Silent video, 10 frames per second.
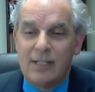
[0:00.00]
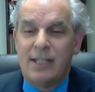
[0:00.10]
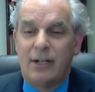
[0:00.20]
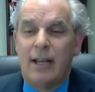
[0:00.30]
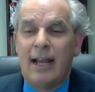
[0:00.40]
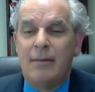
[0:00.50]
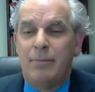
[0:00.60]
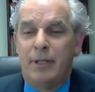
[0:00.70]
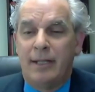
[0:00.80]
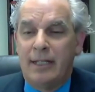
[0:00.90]
is there
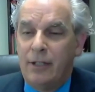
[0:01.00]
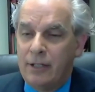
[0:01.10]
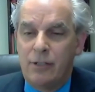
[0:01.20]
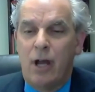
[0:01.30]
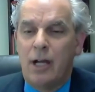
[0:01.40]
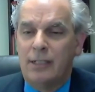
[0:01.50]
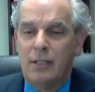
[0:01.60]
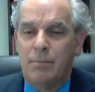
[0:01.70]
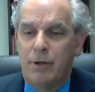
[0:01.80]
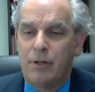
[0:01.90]
liability? You can talk
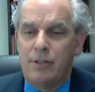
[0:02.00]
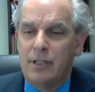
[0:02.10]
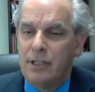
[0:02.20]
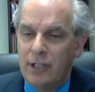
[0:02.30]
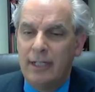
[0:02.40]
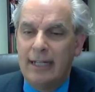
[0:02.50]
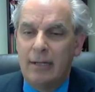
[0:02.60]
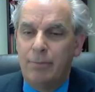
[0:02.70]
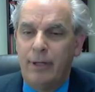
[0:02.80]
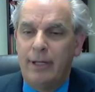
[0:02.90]
to the person and you can
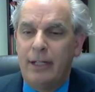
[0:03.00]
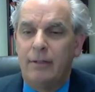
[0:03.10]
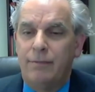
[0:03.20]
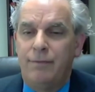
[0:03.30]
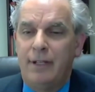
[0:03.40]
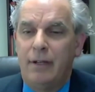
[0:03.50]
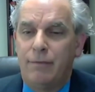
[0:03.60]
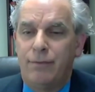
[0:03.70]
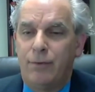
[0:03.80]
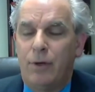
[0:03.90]
get a pretty good
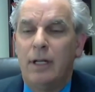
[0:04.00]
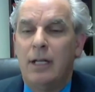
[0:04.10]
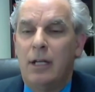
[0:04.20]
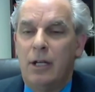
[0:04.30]
feel for